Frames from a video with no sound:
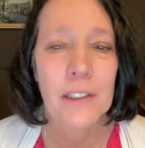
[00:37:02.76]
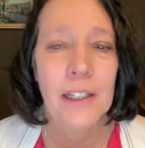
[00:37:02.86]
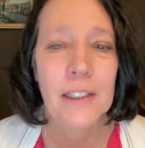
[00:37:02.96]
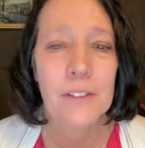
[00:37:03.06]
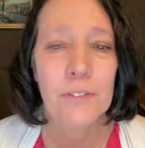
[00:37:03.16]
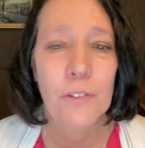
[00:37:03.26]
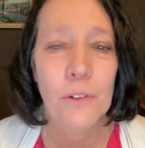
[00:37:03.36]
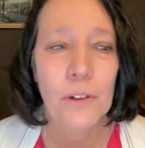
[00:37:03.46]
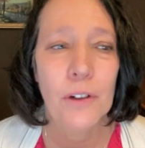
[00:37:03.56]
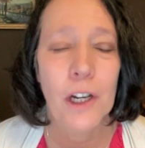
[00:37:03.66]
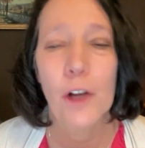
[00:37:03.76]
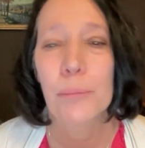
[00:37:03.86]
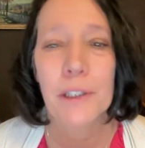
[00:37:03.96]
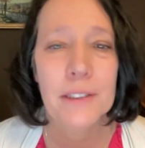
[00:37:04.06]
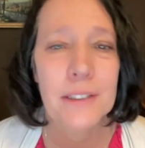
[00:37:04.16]
at 94,
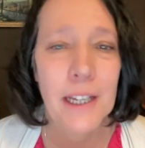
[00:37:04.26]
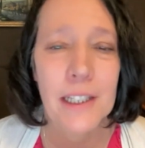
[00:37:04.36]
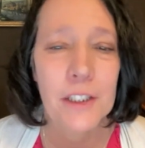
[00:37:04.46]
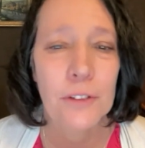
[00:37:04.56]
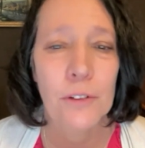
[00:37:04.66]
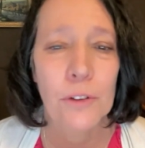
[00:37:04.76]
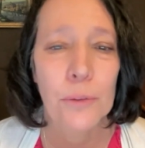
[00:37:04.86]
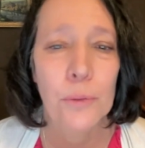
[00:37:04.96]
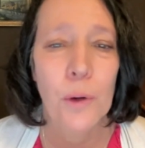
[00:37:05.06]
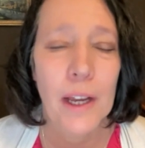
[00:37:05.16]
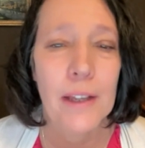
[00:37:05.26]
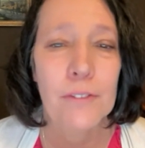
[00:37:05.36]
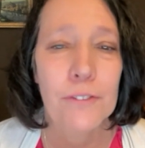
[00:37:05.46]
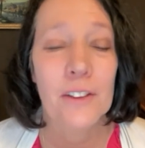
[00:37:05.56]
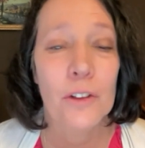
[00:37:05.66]
helping his 80-year-old
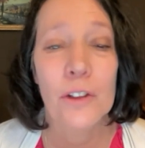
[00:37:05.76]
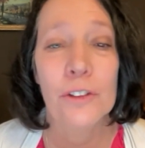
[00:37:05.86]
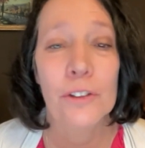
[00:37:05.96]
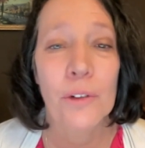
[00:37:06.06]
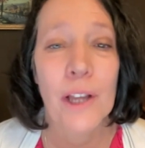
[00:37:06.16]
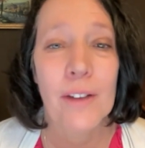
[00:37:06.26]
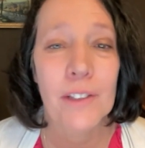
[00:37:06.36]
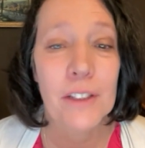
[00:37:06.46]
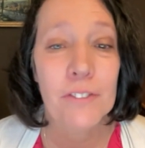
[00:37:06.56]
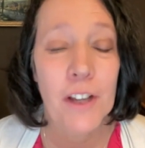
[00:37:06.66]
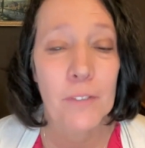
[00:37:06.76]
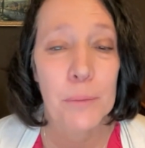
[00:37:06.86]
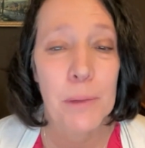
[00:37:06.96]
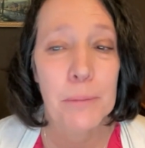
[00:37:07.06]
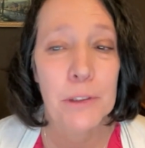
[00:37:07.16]
wife, or you don't have any family
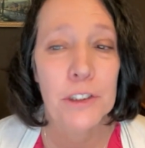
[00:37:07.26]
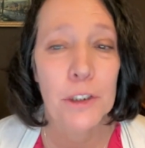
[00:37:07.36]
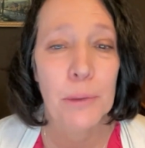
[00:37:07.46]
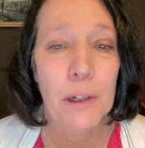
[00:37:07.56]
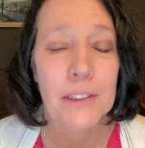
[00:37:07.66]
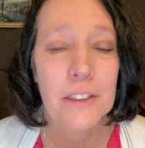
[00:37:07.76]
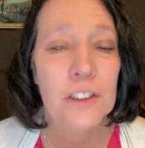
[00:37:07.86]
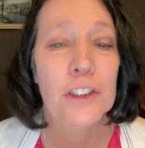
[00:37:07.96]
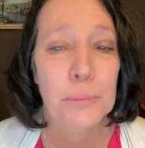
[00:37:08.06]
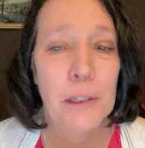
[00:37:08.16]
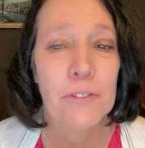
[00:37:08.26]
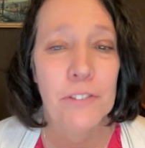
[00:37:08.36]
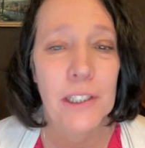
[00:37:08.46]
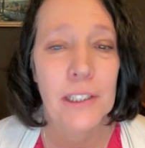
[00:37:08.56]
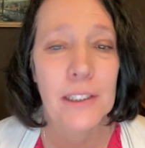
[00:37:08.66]
members nearby, such as my
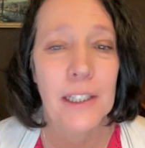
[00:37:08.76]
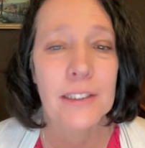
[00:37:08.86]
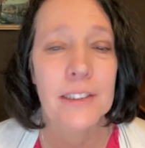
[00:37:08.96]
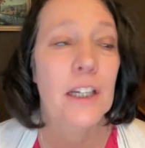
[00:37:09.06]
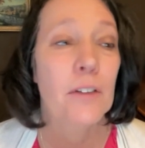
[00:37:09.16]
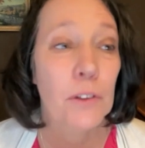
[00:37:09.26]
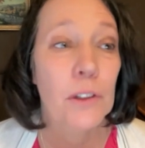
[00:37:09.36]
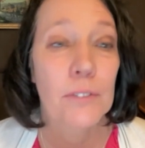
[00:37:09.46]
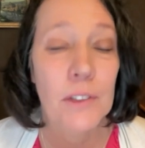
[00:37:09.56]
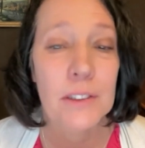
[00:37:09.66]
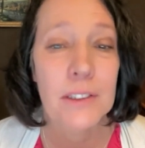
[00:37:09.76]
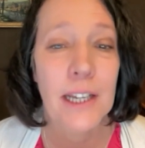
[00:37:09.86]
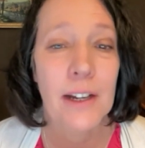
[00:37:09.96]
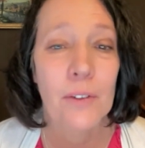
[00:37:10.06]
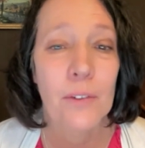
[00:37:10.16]
friend. And several of us
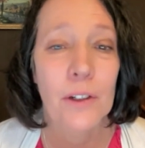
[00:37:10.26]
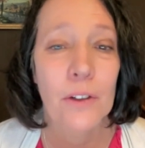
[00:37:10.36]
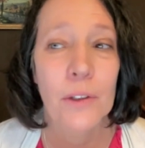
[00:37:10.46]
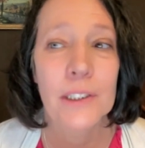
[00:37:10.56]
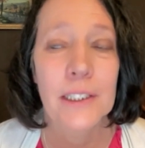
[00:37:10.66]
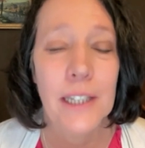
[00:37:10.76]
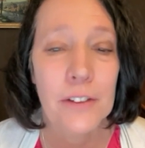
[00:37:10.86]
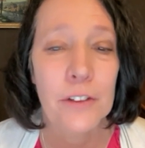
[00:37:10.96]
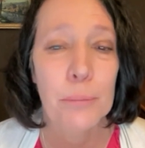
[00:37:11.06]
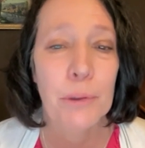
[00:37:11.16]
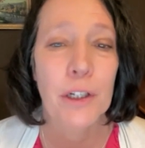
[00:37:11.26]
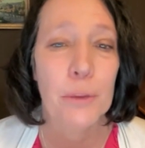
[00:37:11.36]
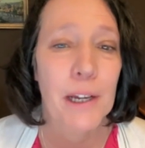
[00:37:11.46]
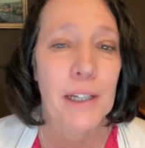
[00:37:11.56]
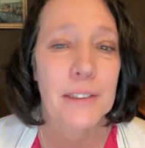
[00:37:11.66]
now are going to get her to bring her
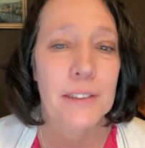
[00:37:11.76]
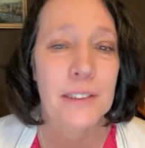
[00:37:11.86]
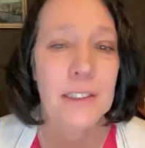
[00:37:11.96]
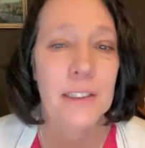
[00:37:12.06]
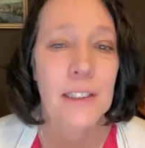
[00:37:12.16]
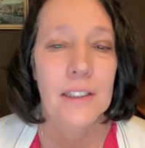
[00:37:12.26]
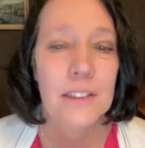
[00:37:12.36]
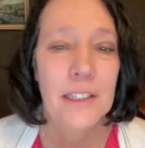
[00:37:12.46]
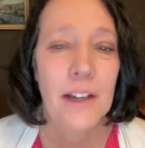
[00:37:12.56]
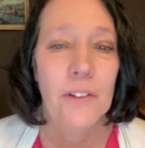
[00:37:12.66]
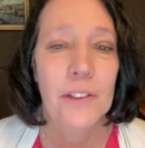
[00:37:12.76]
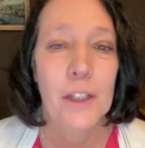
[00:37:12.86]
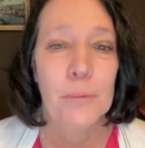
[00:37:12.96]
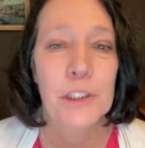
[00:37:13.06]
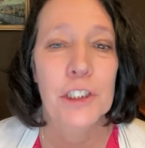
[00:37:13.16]
back to see us now and
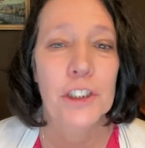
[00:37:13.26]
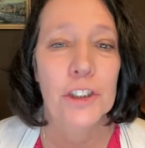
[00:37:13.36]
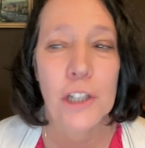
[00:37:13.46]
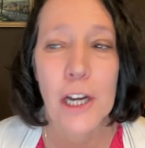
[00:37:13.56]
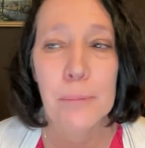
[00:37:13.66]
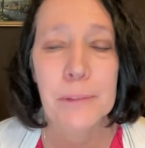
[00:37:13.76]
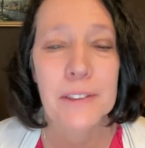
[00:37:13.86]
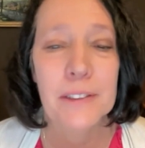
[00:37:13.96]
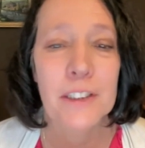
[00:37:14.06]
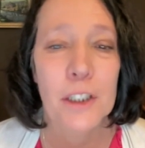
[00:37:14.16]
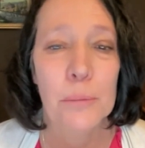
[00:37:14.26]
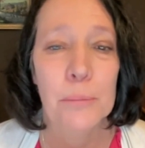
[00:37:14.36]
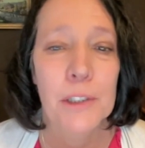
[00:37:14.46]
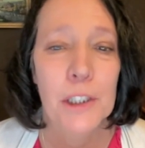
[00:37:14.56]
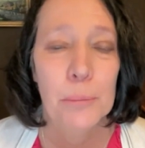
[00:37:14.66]
then, but she's trapped in
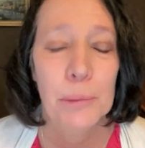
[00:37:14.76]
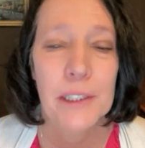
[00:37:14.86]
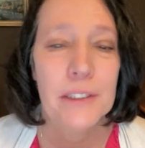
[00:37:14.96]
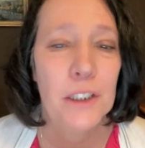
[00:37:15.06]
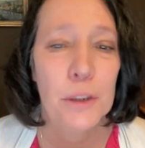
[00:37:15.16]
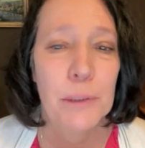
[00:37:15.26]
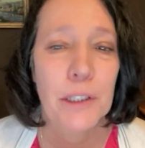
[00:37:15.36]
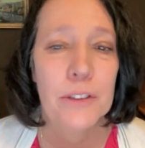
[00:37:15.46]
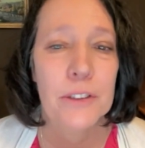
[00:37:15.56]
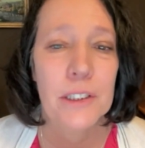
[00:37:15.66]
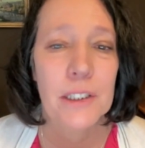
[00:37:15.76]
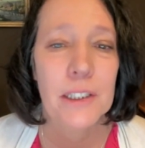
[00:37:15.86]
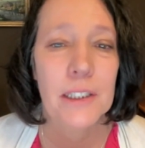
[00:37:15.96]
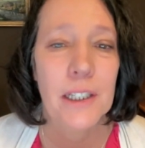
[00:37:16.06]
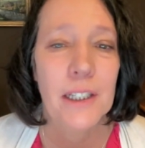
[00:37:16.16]
some place in a bigger
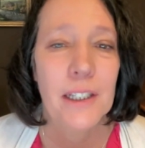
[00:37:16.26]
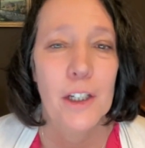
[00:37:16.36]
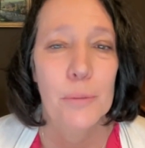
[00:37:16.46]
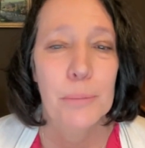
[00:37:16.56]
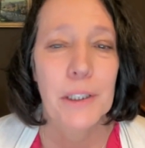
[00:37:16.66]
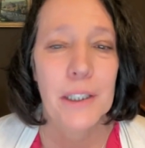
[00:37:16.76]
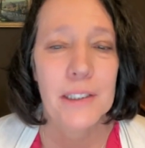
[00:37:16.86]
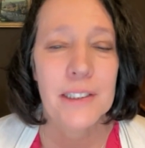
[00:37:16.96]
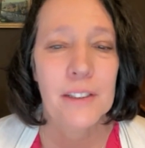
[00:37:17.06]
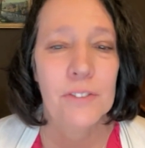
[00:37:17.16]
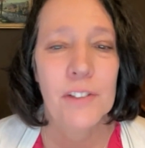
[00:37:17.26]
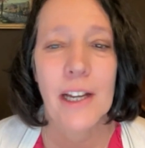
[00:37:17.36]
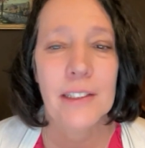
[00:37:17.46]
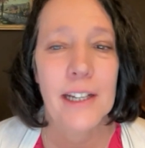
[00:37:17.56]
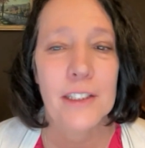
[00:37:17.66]
city because of the
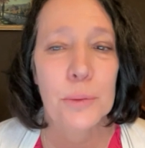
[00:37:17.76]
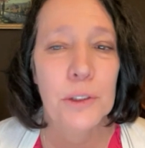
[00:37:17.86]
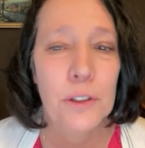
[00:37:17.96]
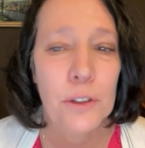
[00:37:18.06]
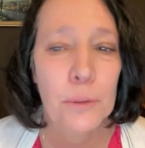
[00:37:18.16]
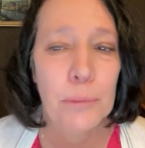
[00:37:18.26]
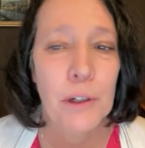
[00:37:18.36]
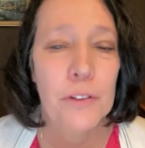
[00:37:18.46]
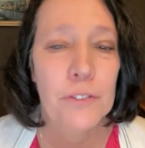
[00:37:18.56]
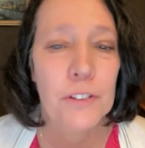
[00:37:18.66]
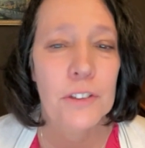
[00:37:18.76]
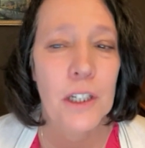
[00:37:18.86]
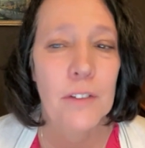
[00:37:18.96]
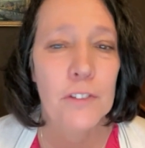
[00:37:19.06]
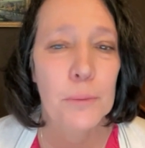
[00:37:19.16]
fact that's what her brother feels
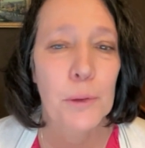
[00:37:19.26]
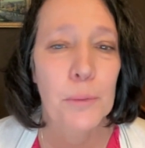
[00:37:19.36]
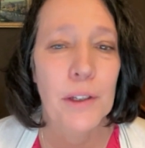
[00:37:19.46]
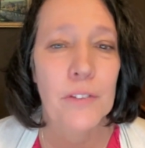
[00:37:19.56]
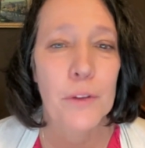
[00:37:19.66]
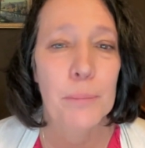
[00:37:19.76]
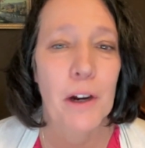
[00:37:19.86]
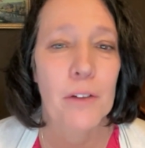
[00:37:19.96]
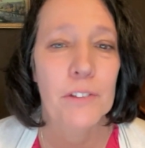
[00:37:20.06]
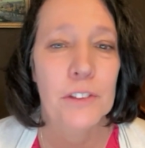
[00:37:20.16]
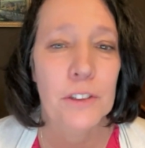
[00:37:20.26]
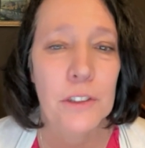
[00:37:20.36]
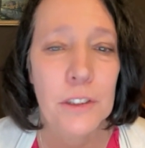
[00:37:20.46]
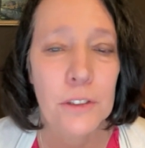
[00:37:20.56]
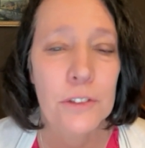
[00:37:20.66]
comfortable with, the power of
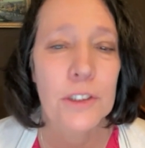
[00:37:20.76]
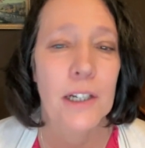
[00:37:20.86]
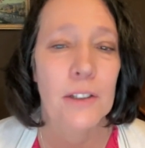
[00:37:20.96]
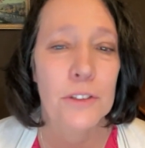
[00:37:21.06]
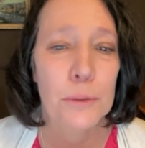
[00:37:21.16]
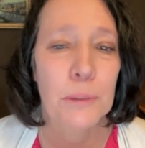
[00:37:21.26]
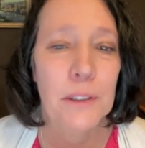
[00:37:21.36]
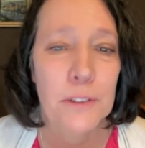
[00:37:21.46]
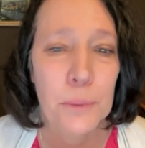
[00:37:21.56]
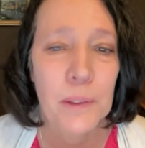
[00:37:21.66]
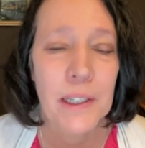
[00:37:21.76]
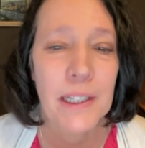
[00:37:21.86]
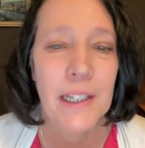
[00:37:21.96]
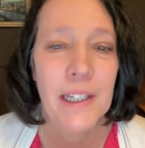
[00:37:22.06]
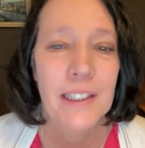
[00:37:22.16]
attorney who's thousands of miles
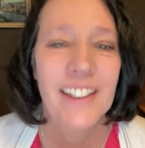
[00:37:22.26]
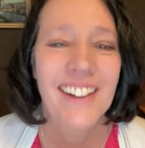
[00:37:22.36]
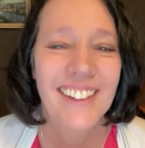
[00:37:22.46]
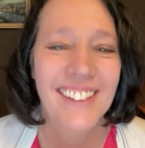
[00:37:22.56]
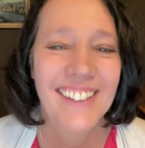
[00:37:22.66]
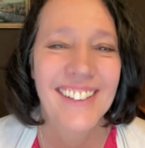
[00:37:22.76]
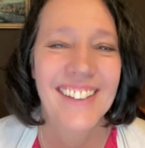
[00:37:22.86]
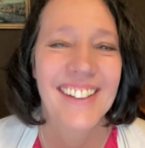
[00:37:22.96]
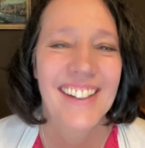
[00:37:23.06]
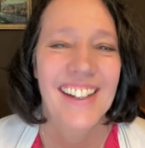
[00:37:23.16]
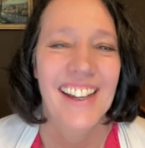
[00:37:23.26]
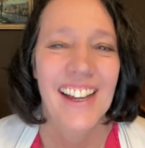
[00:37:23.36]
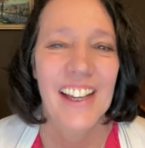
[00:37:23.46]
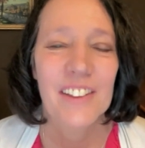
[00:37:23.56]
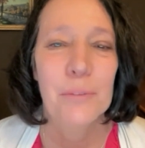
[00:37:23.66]
away. Yeah. But
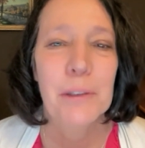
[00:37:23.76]
the